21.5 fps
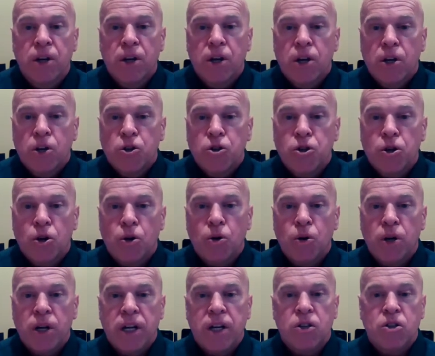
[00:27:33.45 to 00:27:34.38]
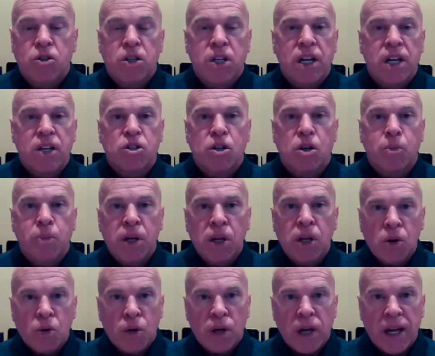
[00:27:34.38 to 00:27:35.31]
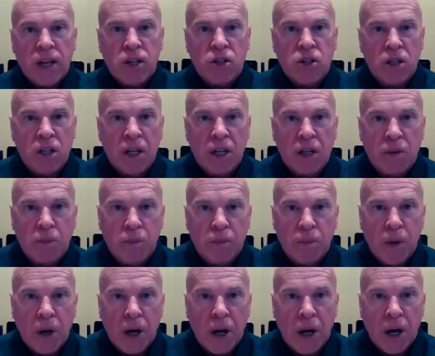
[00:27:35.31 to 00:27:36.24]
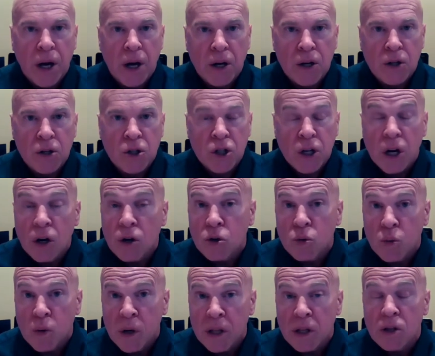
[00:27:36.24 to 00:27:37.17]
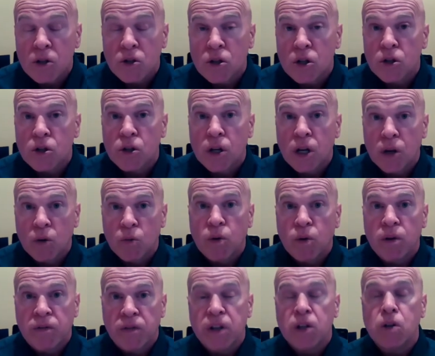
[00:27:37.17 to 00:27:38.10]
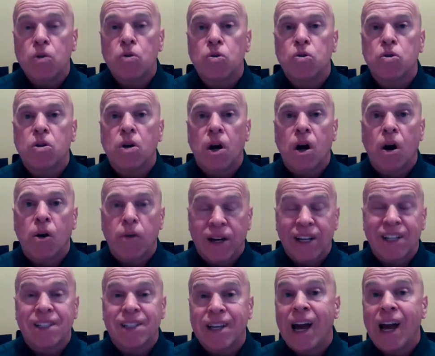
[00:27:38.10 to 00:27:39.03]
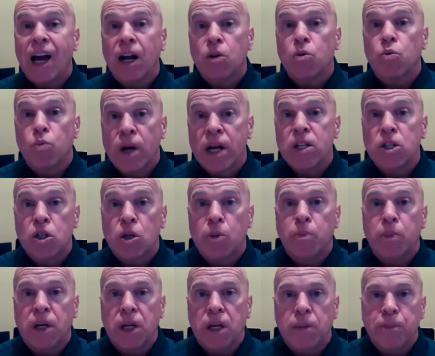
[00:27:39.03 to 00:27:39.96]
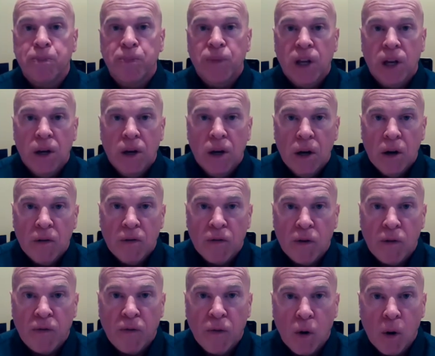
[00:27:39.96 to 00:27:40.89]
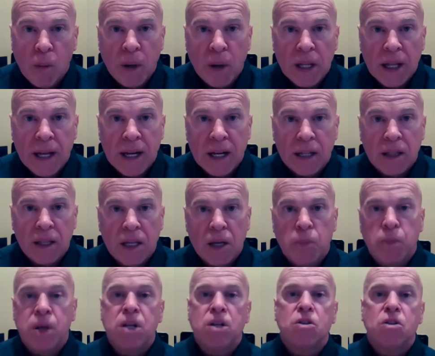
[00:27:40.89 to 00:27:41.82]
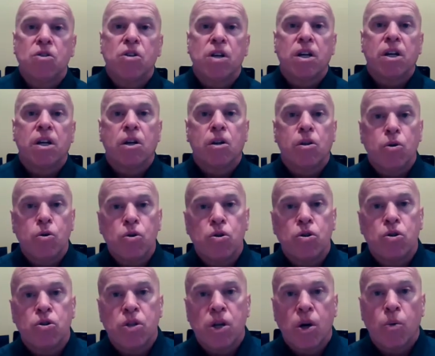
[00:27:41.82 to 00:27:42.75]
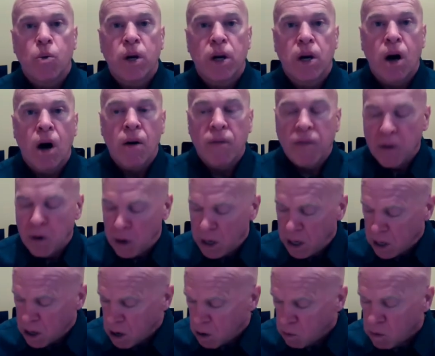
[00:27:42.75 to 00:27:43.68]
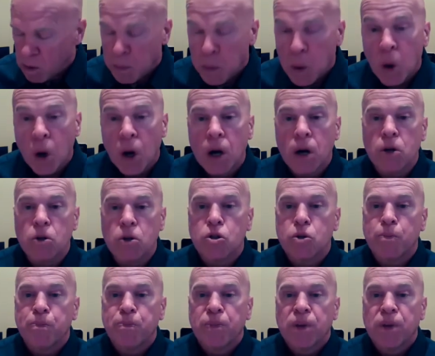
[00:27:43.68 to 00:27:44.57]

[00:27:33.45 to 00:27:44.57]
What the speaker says: So it's the Escobedo case that shares with us and reveals our exact recipe for formulating the opinions and conclusions that we offer in our reports.